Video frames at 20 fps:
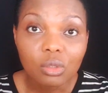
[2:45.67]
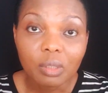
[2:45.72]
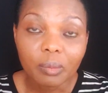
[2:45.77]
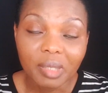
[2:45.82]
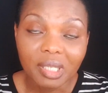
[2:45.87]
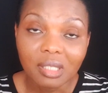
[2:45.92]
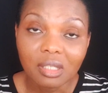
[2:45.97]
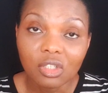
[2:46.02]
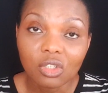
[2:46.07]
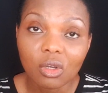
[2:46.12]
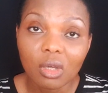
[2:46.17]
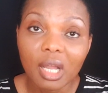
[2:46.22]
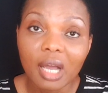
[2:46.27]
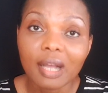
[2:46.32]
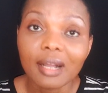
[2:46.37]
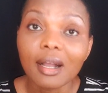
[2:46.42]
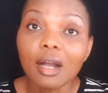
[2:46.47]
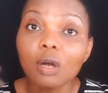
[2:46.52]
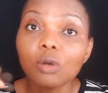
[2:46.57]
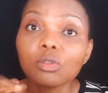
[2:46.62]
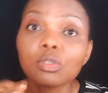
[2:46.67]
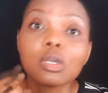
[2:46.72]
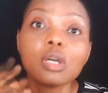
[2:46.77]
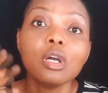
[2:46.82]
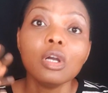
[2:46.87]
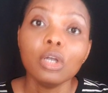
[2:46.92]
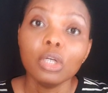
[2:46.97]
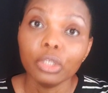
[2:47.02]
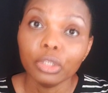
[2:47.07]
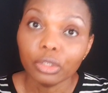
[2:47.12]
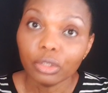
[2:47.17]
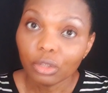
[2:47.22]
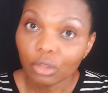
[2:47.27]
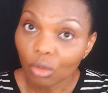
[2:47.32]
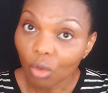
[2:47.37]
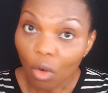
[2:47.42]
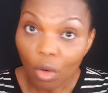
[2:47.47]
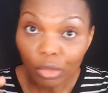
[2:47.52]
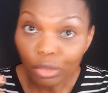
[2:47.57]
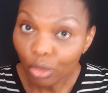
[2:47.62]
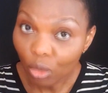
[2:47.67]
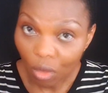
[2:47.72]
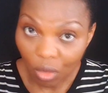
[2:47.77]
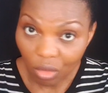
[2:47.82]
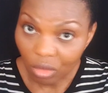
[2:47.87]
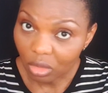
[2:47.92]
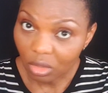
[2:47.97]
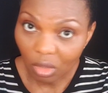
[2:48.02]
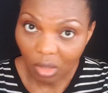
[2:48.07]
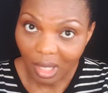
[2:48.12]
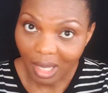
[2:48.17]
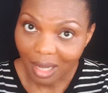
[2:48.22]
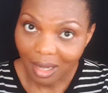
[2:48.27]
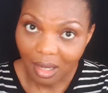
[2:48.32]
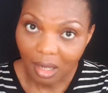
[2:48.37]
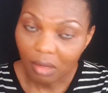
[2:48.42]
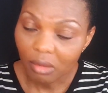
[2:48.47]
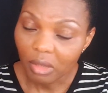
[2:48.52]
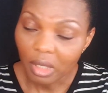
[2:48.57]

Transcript: the person's dollar account or your own dollar account.